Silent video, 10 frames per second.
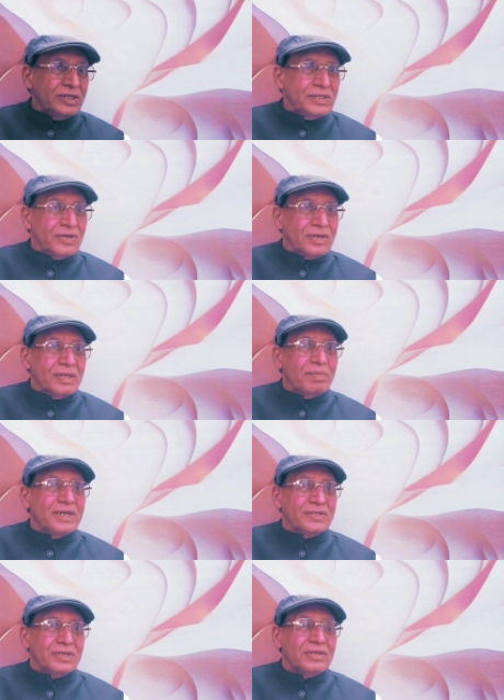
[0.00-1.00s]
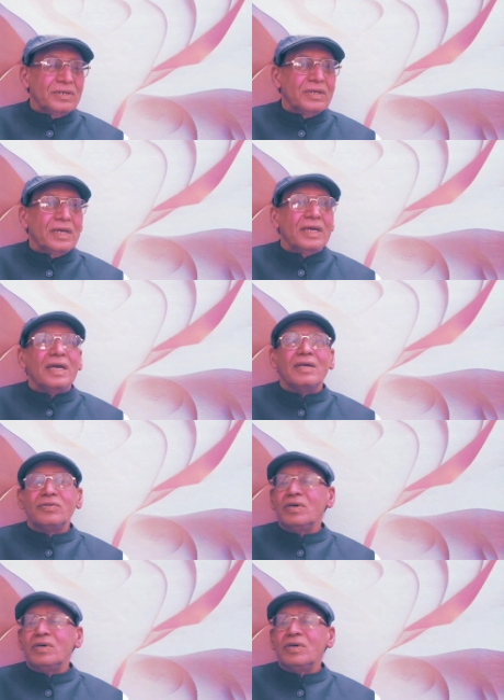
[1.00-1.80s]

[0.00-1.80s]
these are the medicine and